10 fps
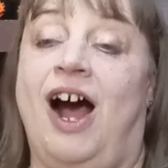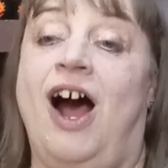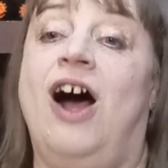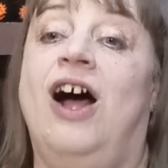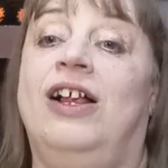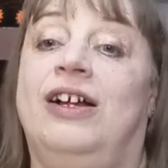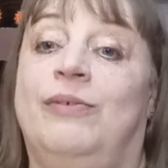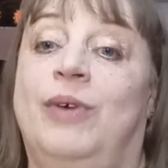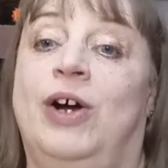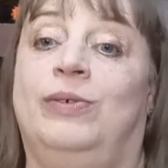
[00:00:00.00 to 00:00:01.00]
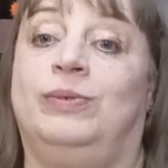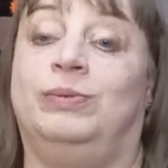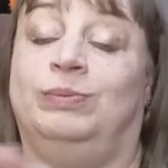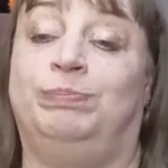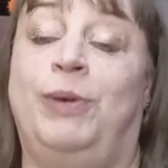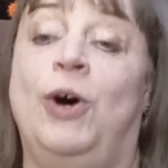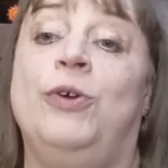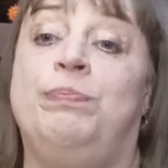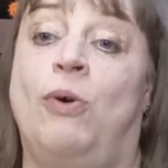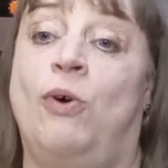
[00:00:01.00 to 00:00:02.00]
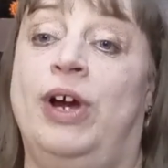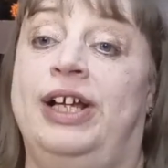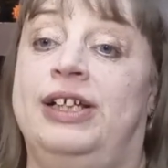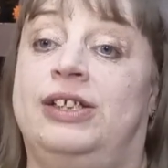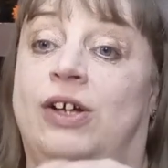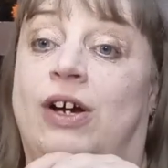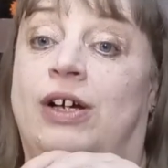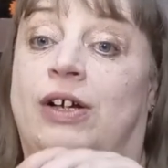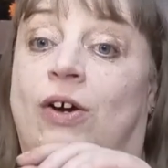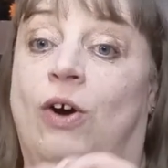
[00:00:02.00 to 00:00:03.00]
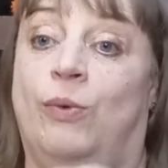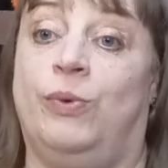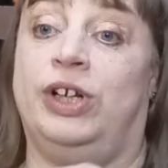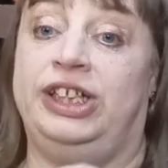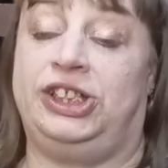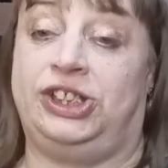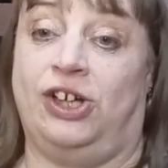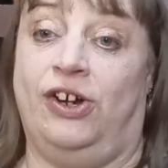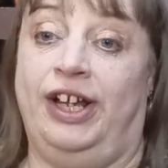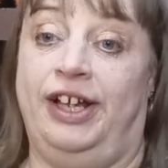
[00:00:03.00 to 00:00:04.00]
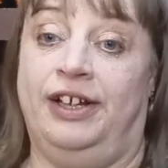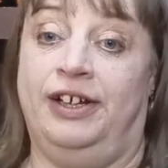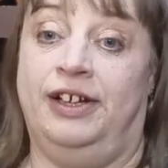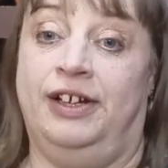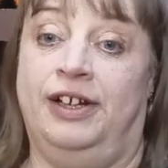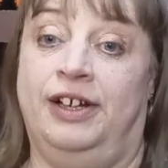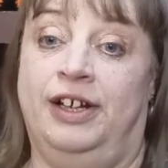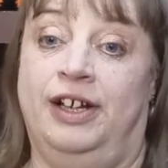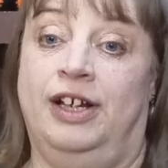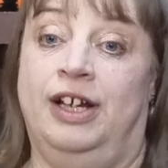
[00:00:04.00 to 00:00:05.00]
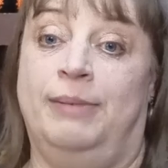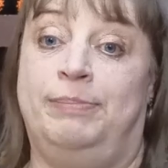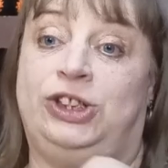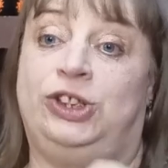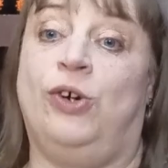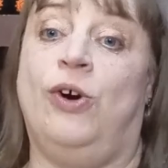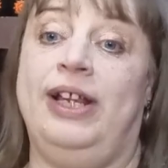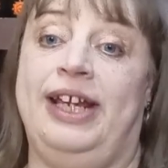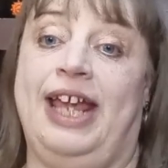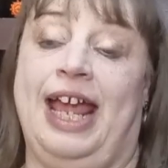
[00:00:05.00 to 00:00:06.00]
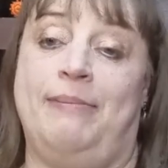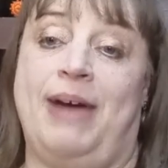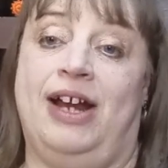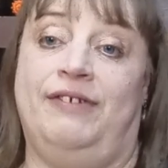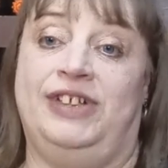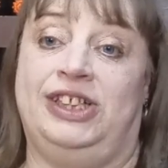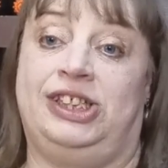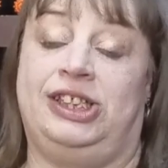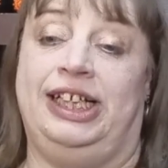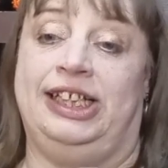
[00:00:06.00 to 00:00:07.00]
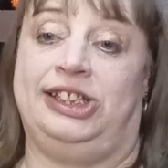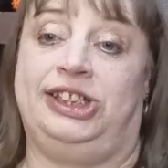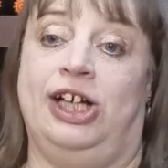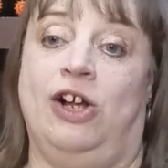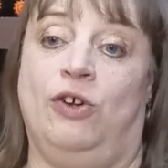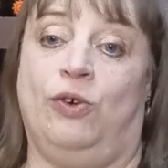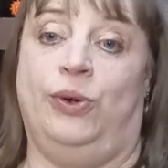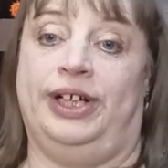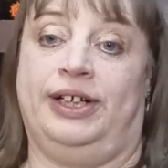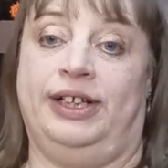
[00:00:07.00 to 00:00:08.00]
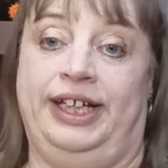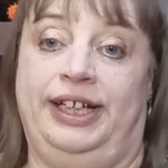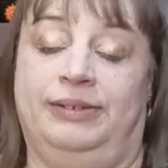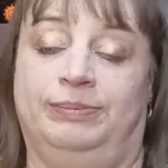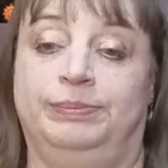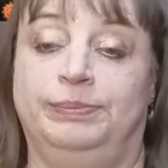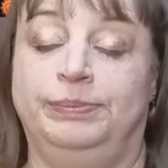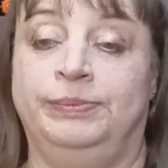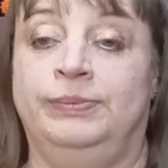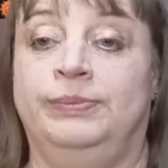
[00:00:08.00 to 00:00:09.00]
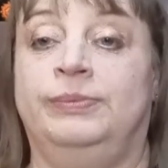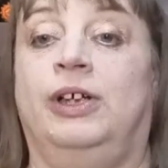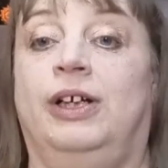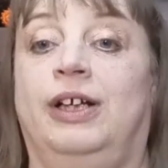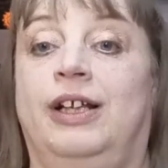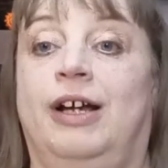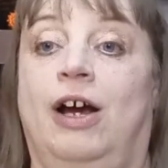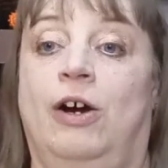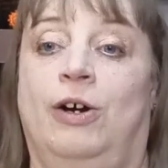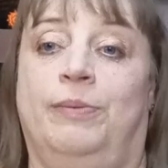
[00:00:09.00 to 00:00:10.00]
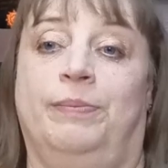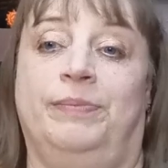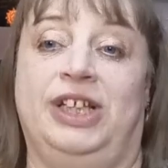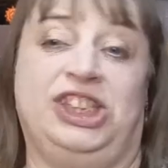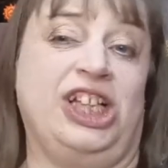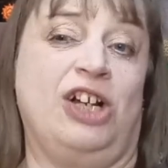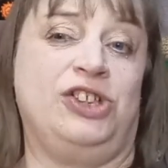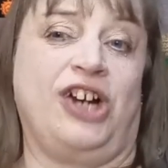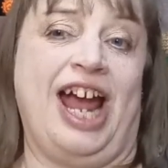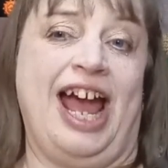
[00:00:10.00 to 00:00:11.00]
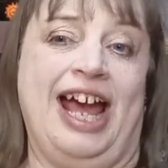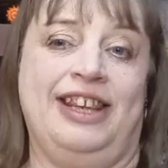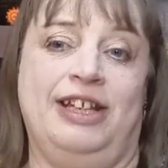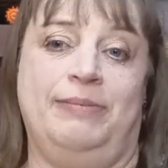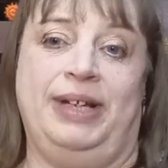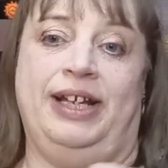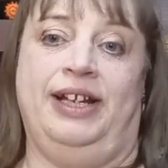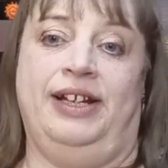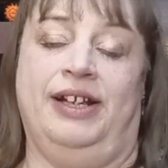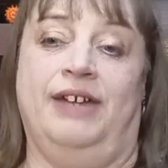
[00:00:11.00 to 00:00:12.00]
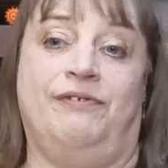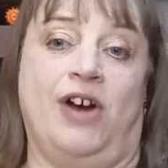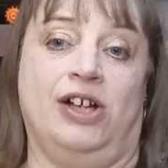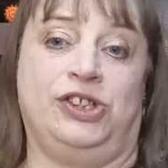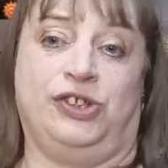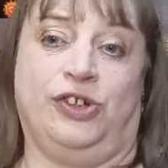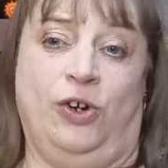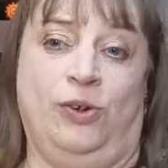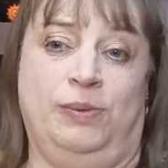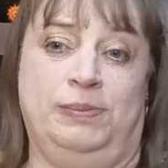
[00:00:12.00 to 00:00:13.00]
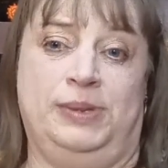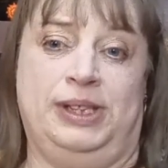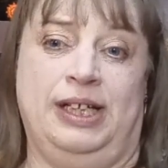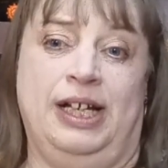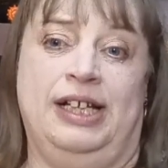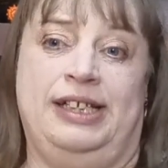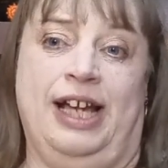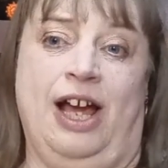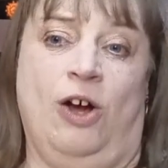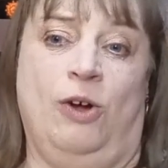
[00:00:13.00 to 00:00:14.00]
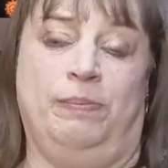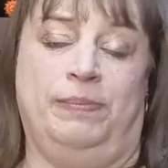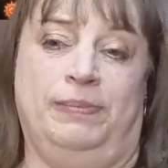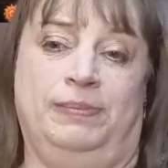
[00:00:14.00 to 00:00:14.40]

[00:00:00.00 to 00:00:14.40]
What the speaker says: both boys are really shy. But Chorley came out of his shell quickly. The shelter had them in foster homes to help